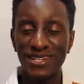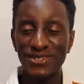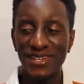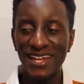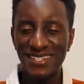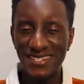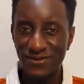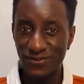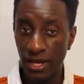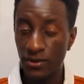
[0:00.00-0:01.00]
So that's
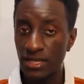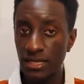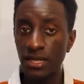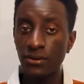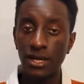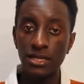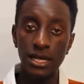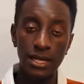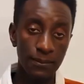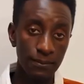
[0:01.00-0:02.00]
very serious,
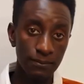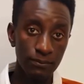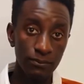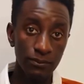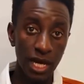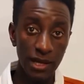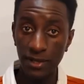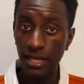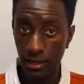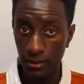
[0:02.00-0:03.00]
and I
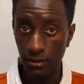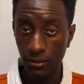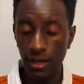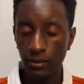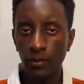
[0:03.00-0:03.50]
mean it, right?